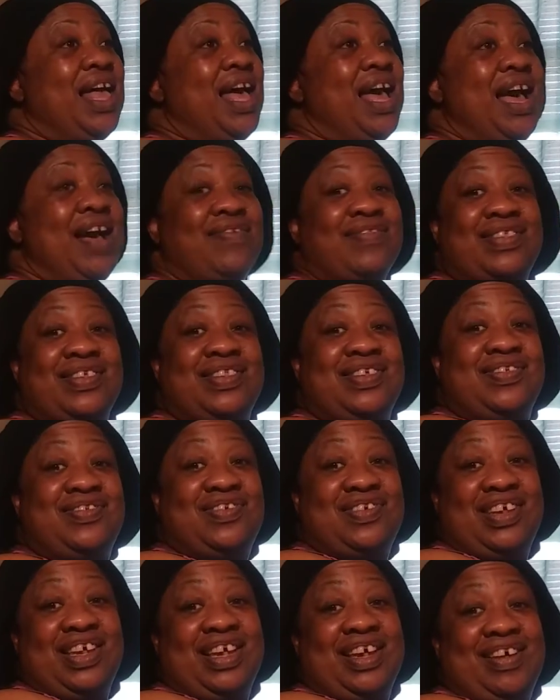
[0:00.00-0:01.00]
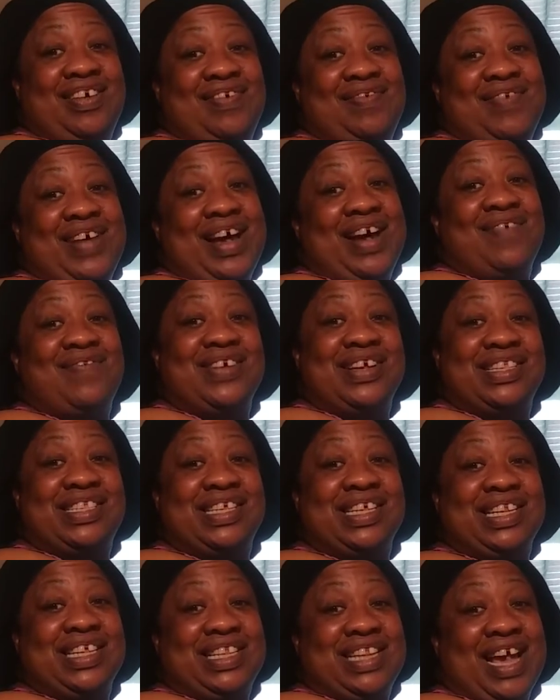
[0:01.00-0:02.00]
after the gym, I went
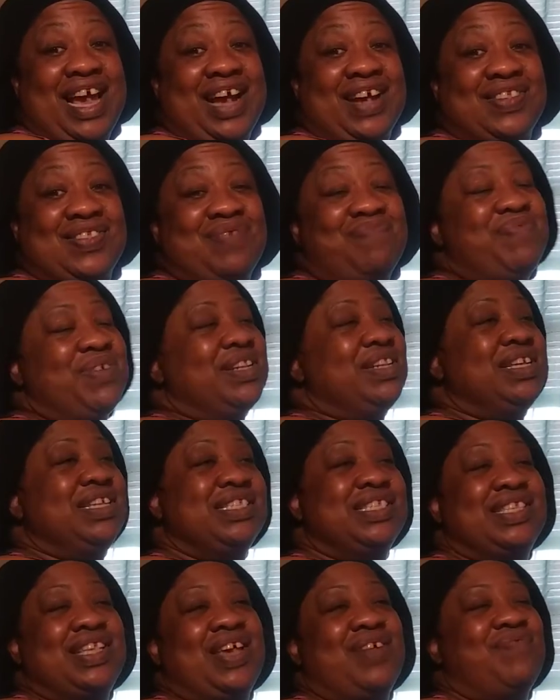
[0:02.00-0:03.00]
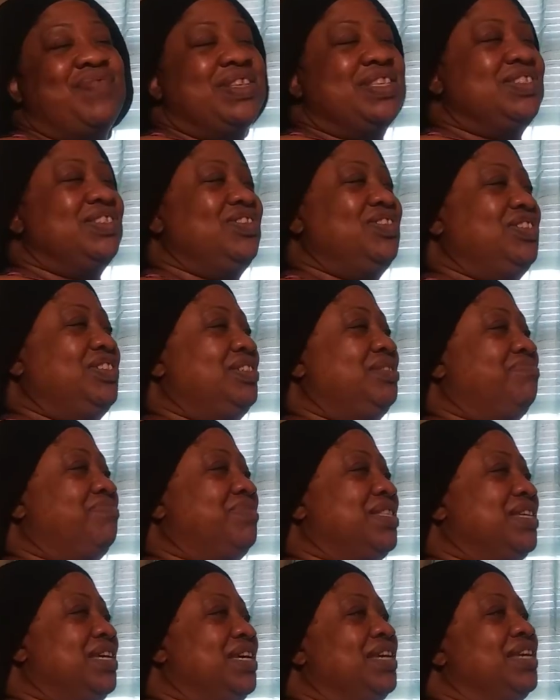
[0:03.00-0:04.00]
to the doctor, but let's stay with the gym
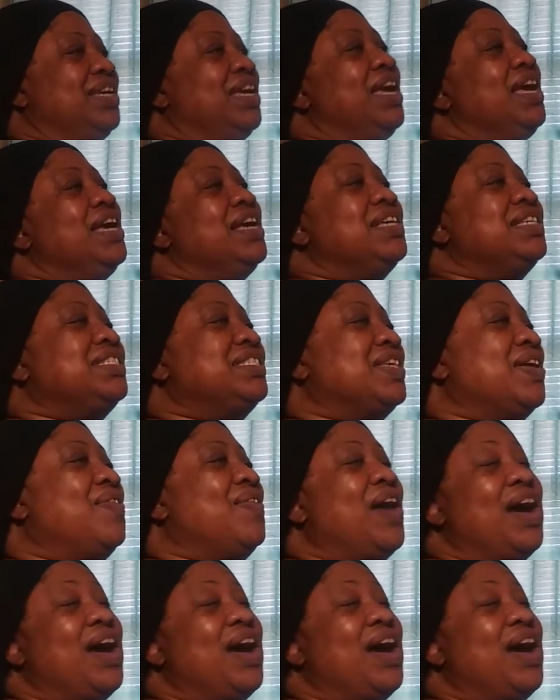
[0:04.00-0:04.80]
thing. So